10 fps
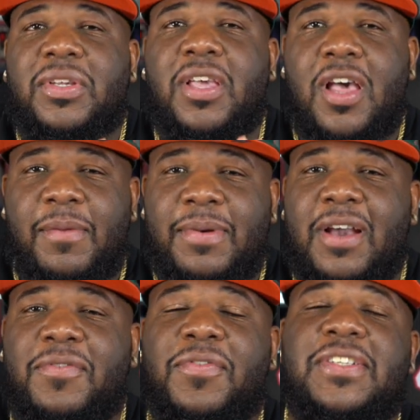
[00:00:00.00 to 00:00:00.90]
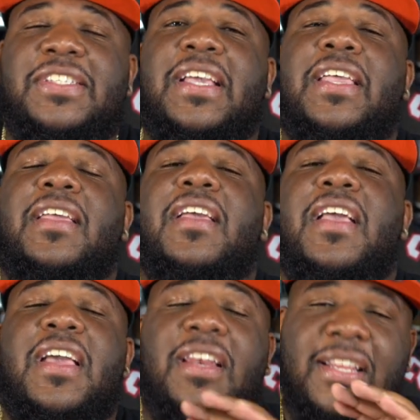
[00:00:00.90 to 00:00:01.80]
calm down for a second.
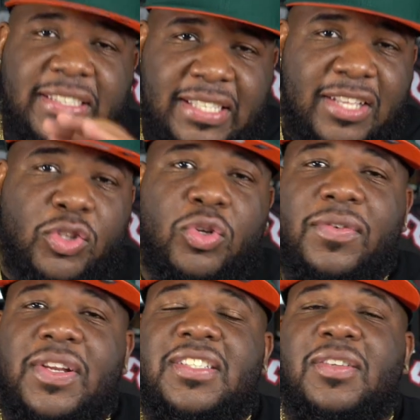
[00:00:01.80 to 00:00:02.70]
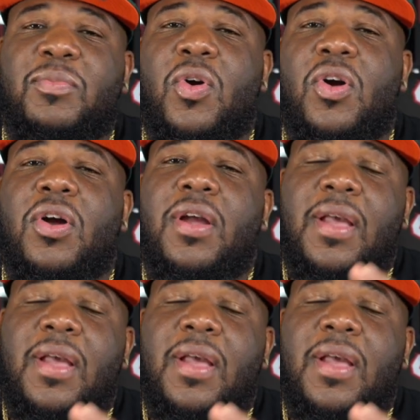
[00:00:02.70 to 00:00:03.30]
Let's get through the release tomorrow,